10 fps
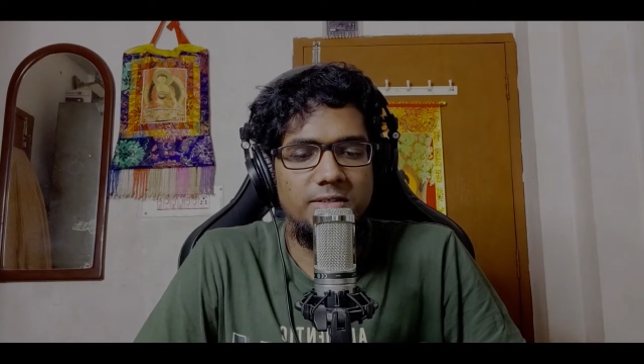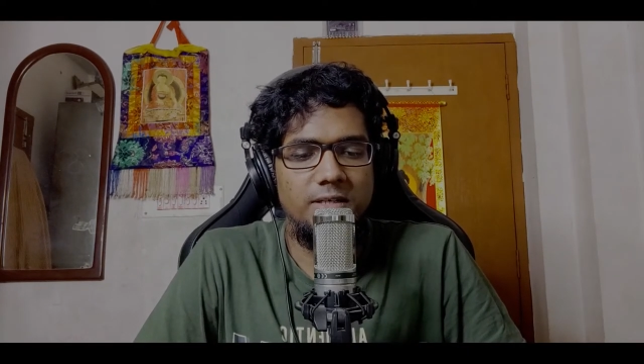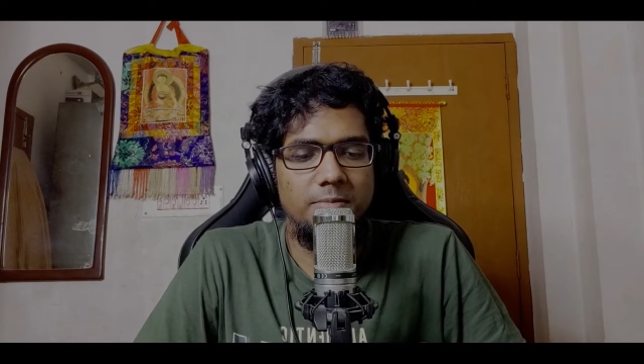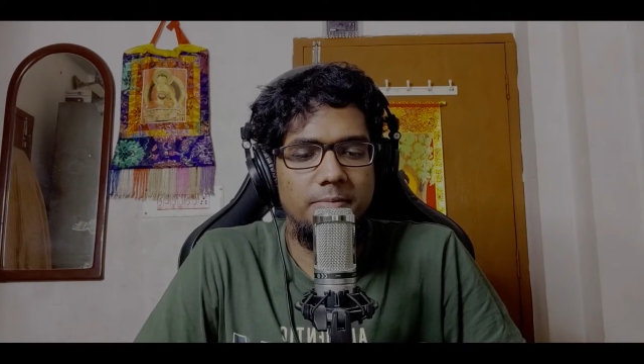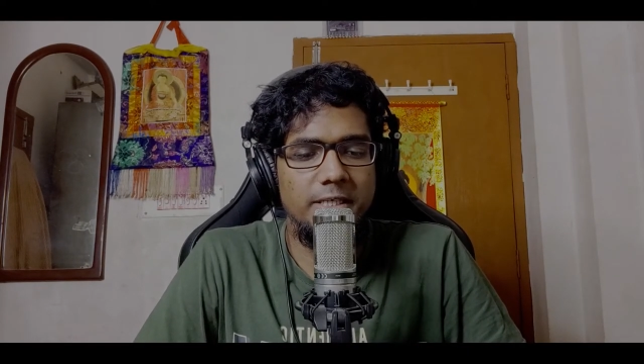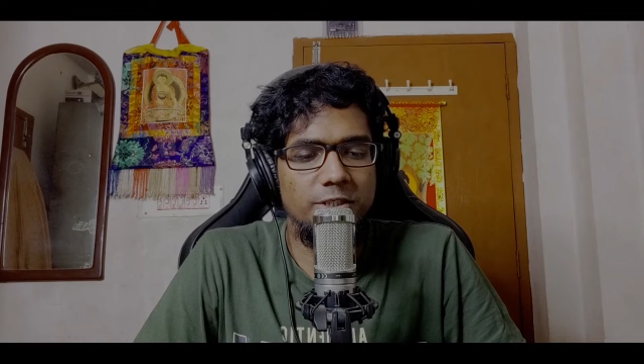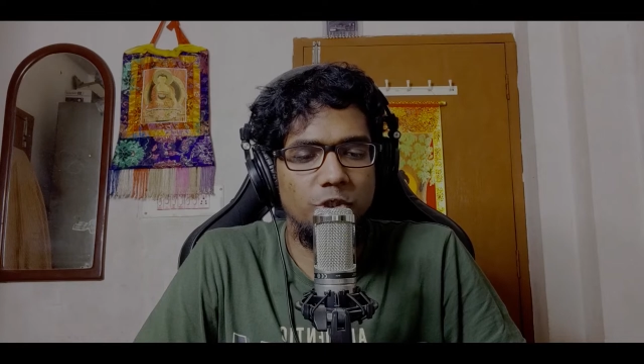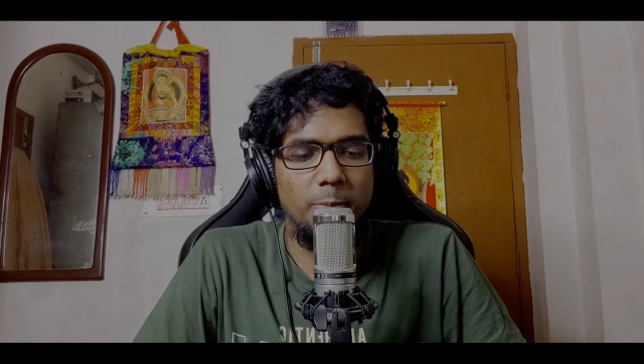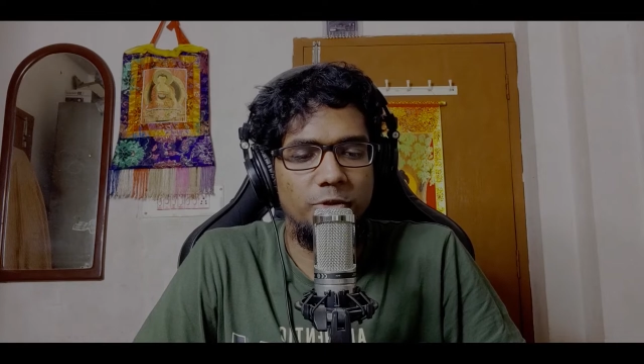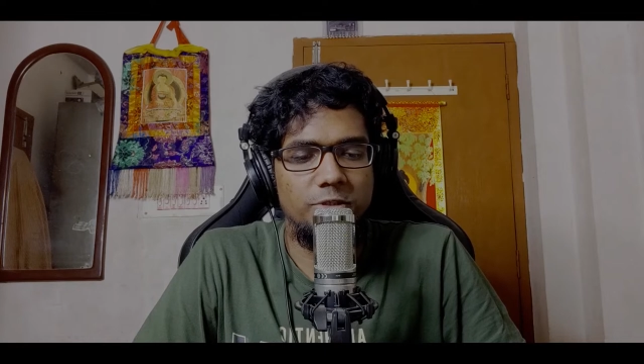three best
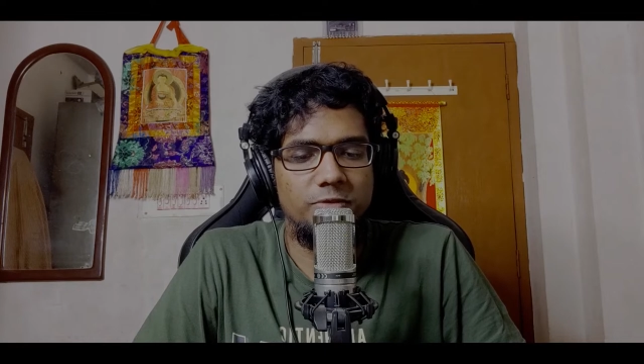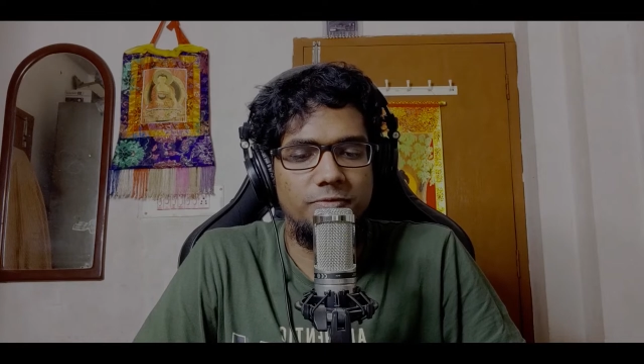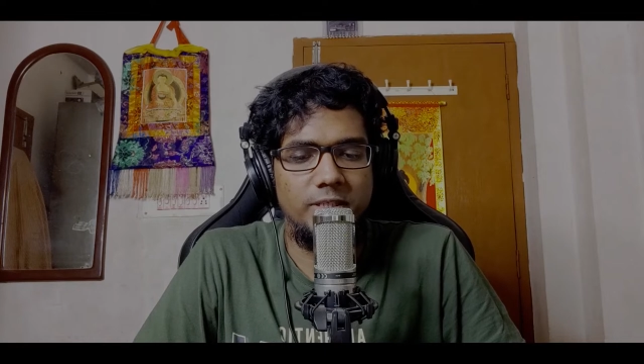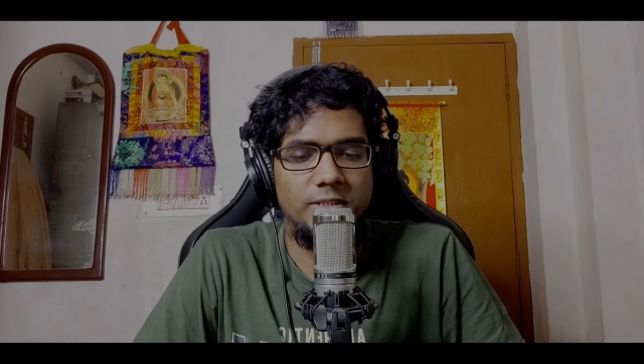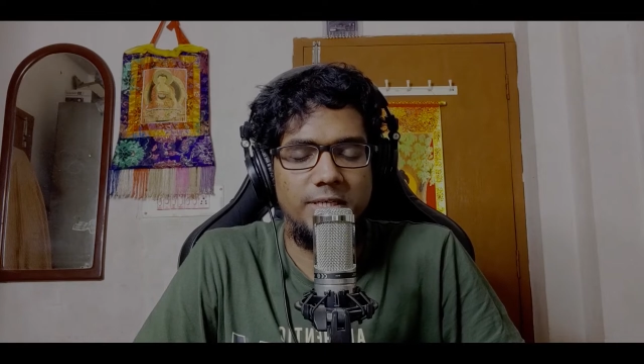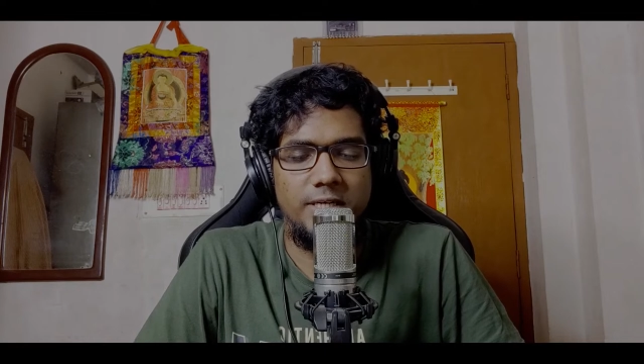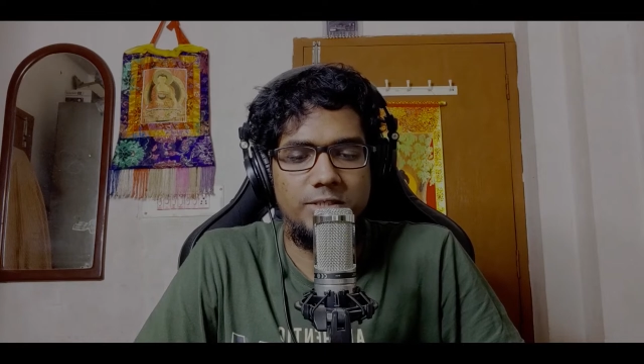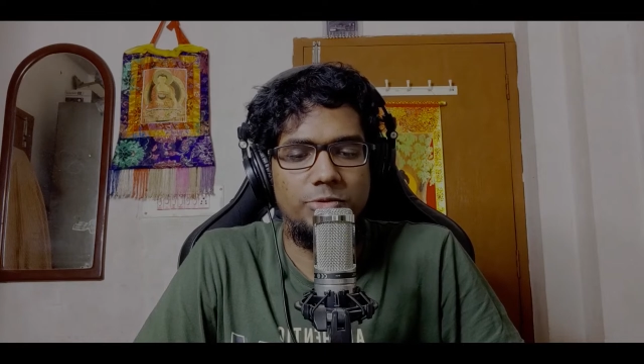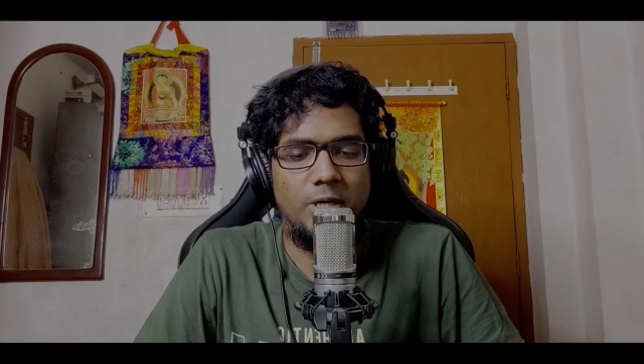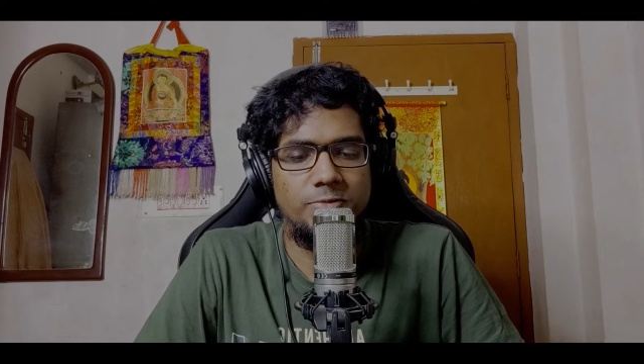communist friends
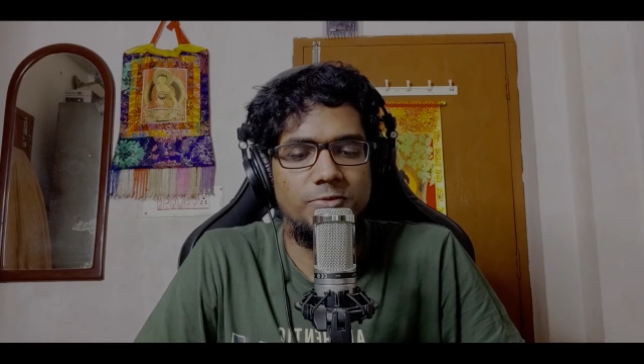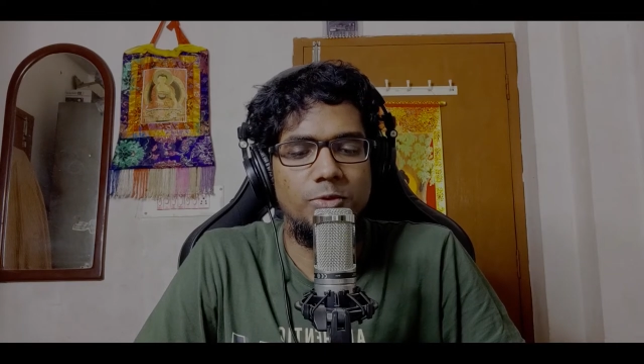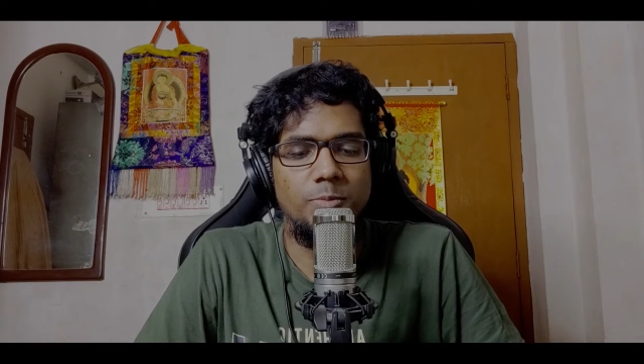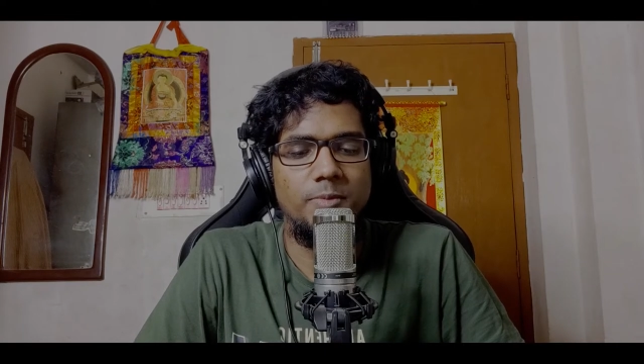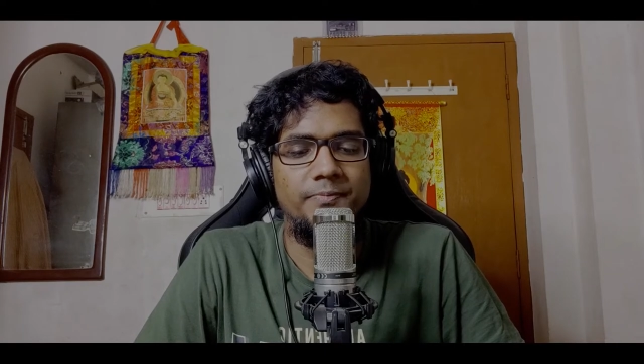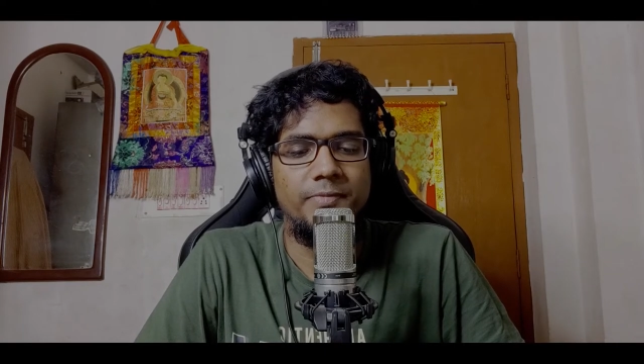against Ram Ramswarup,